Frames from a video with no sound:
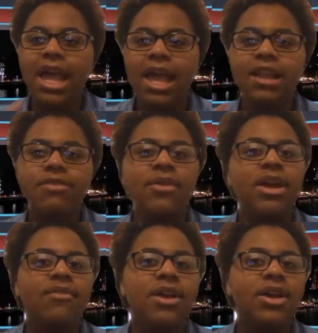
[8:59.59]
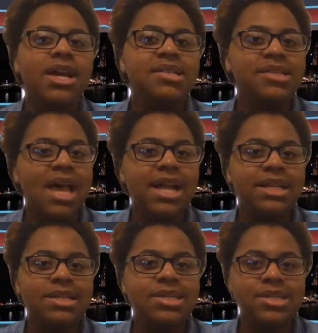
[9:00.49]
it is very, very
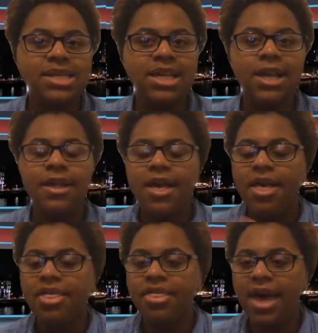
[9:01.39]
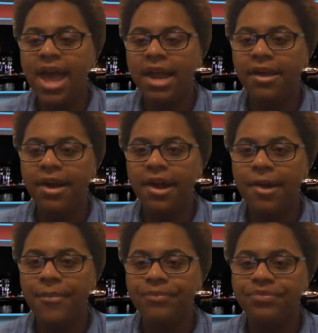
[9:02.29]
exciting to see that
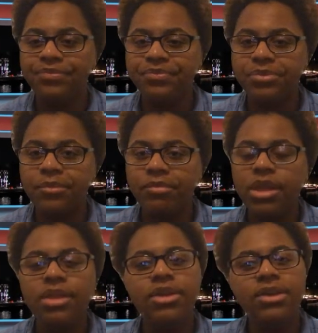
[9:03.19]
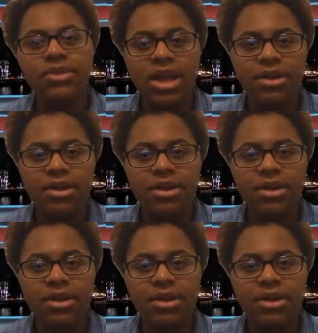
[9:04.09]
um, these